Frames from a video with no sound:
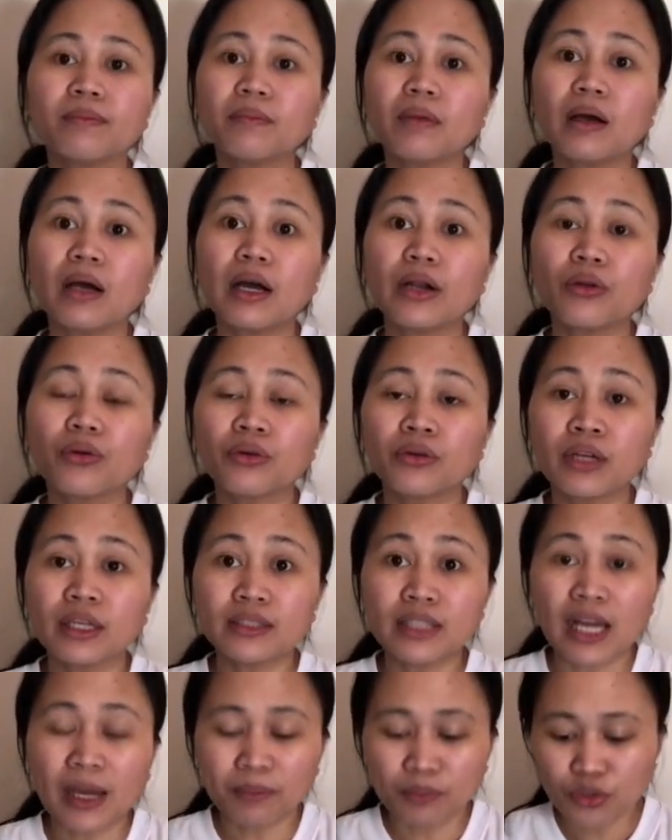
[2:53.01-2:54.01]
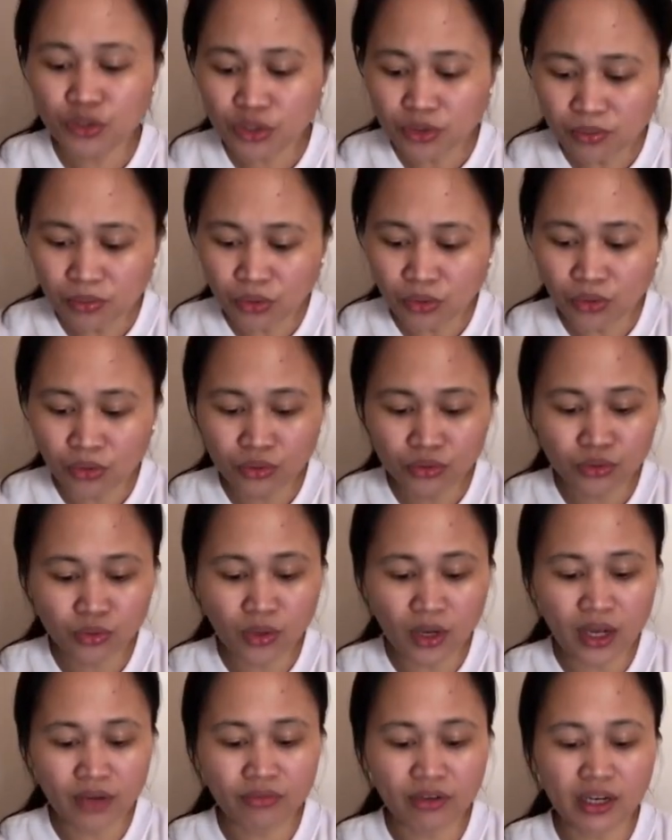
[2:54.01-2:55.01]
anong natapos mo to
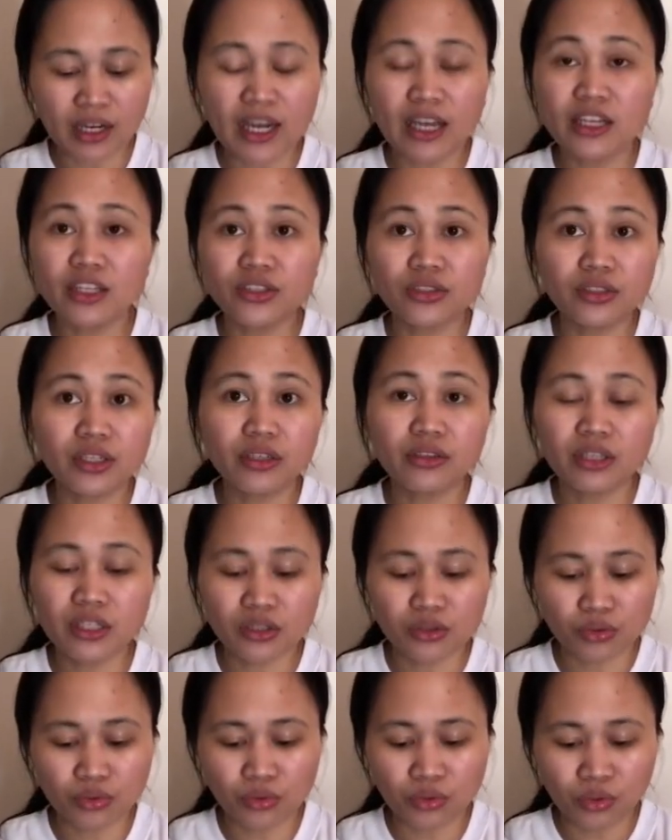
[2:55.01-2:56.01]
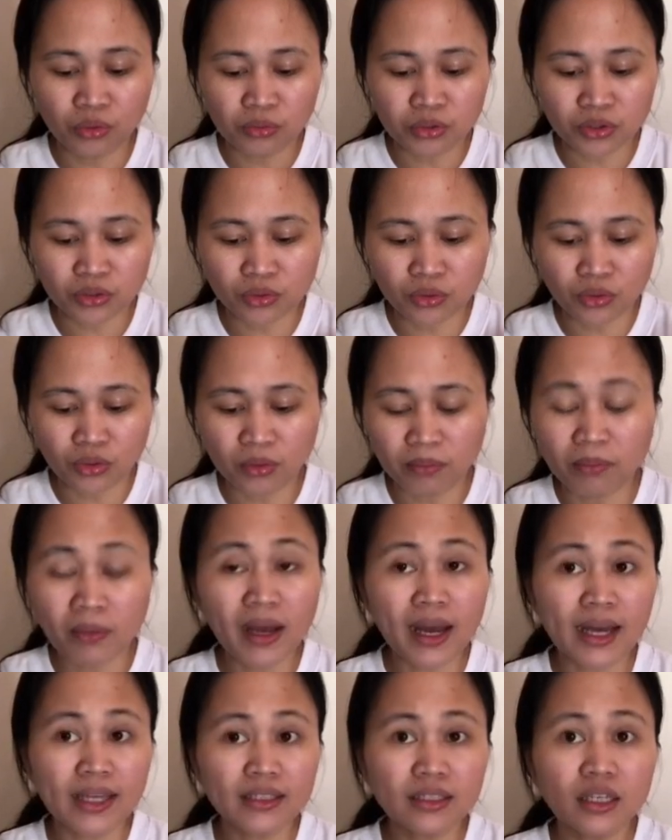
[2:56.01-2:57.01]
have a college degree to homeschool,
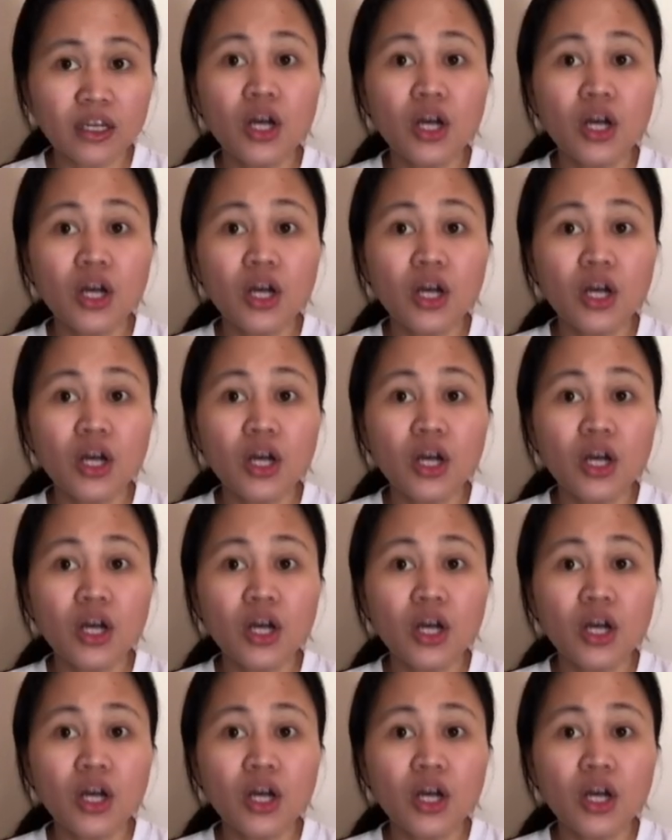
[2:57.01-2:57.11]
but